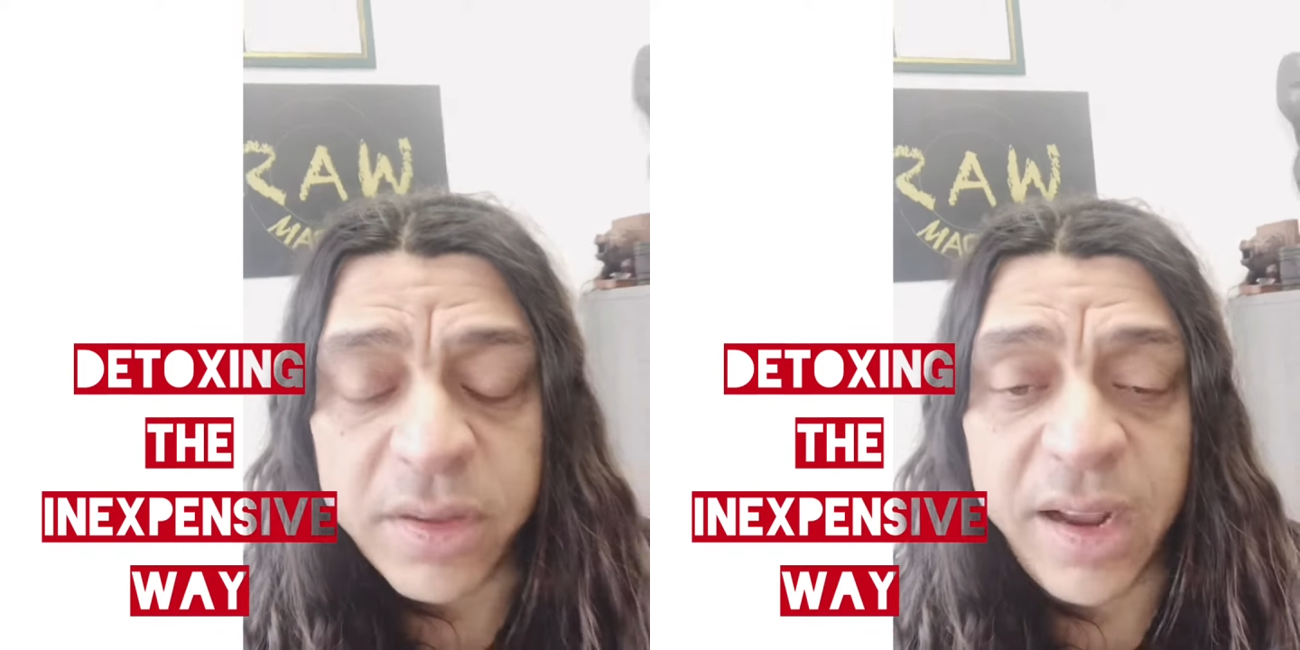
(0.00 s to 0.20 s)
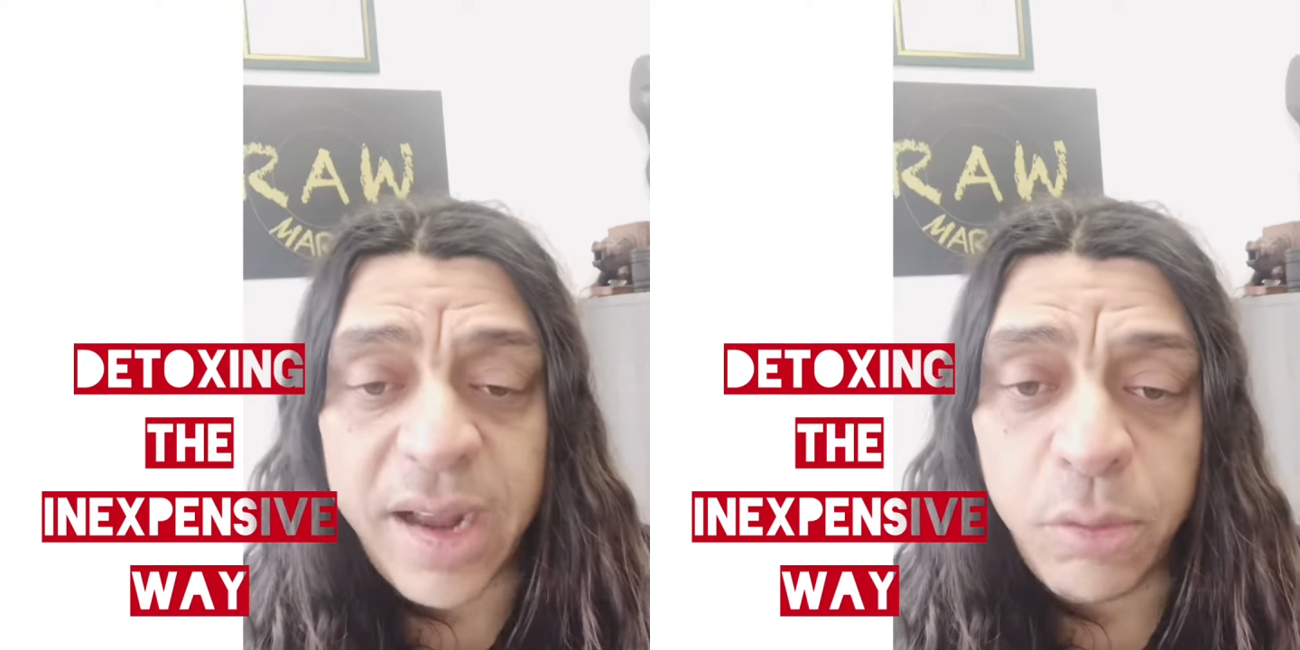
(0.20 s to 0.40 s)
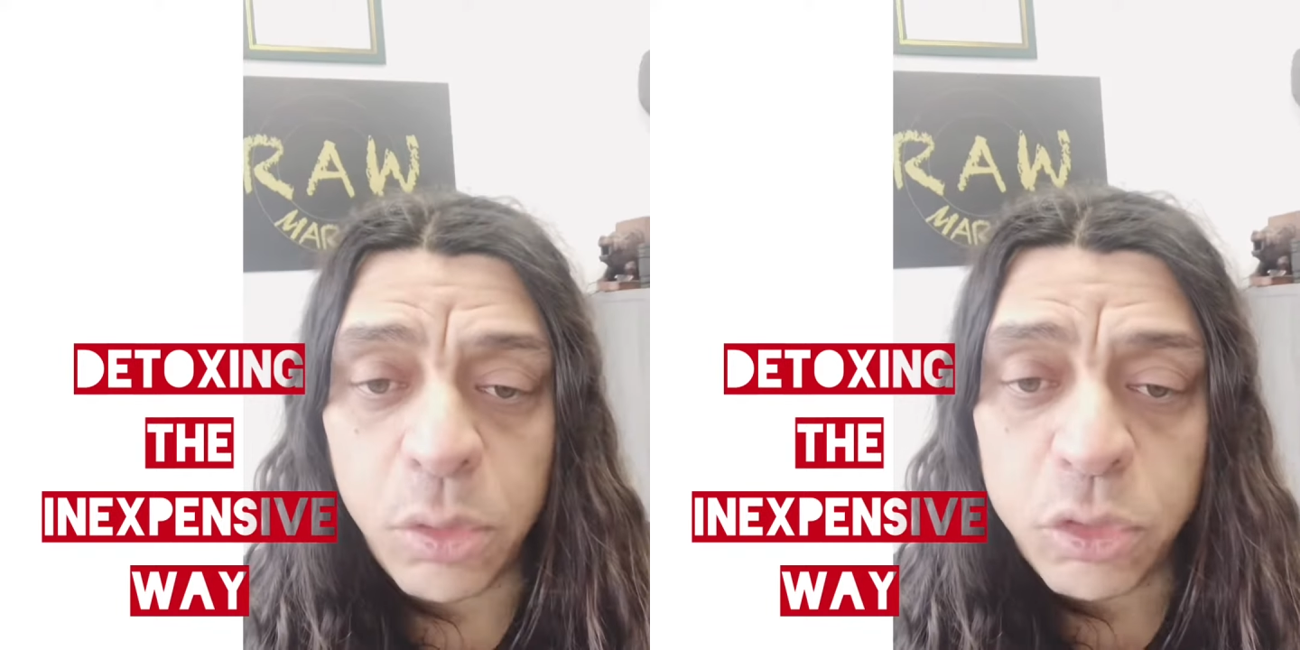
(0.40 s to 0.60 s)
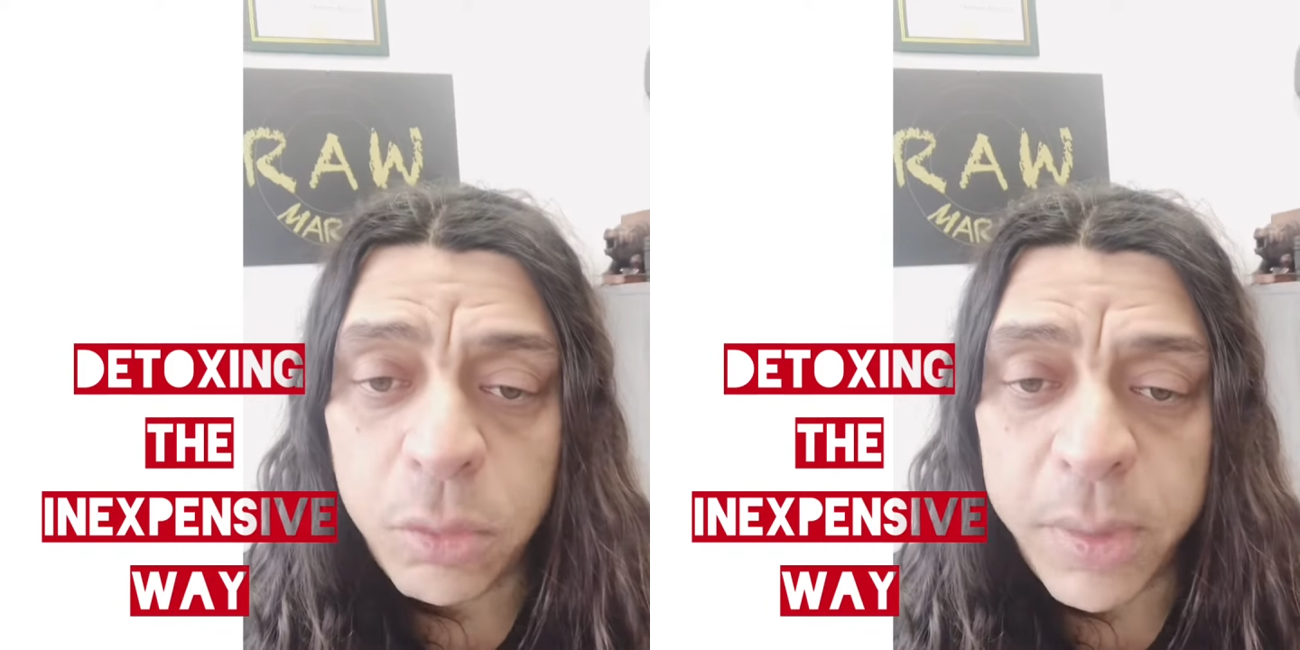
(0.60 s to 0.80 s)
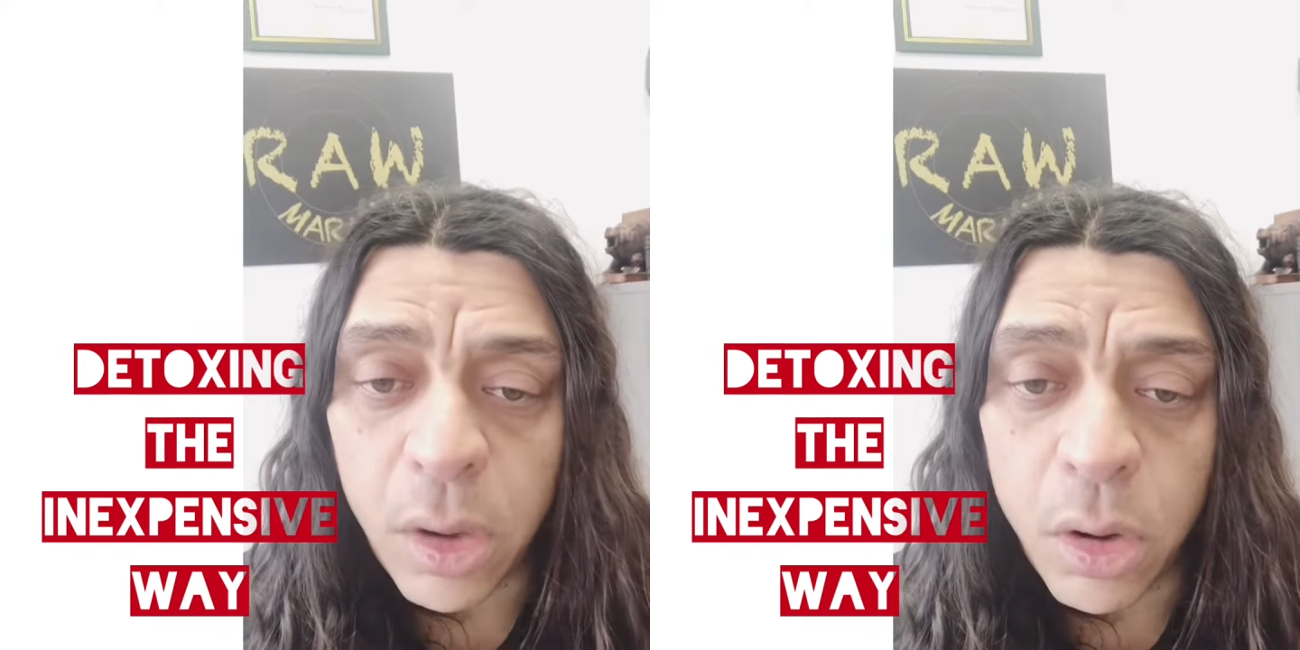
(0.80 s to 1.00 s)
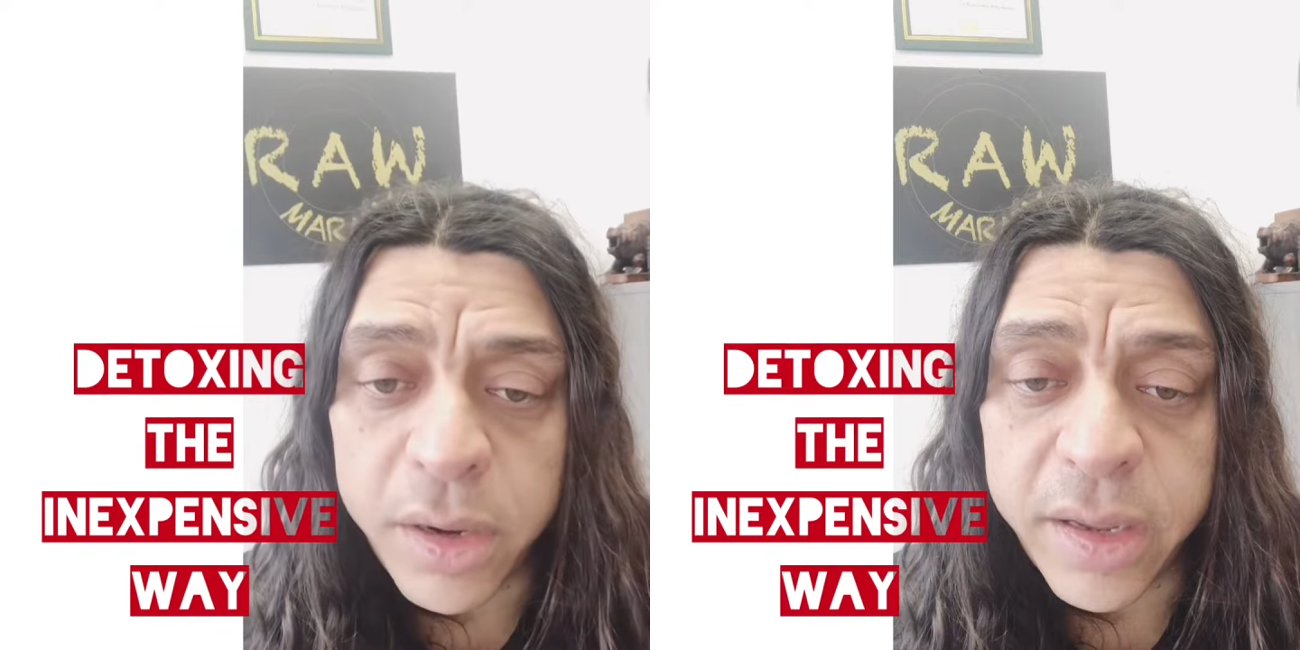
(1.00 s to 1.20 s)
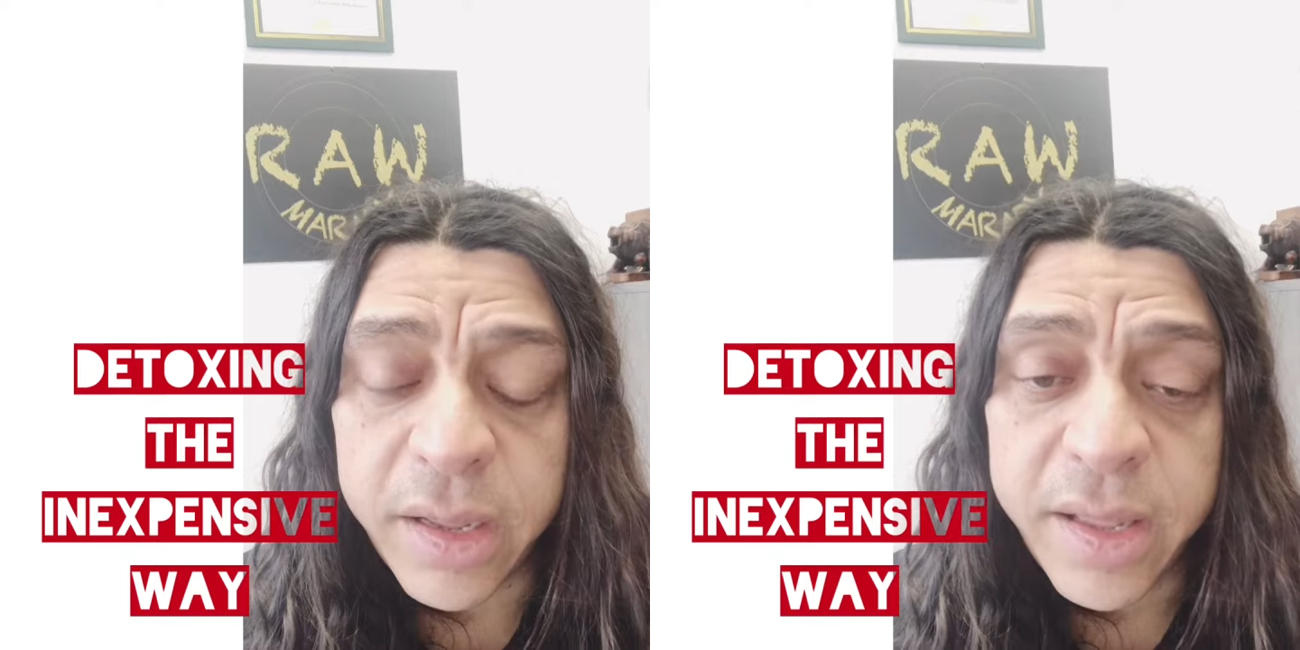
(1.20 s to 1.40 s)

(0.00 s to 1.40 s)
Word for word: And I would also be on a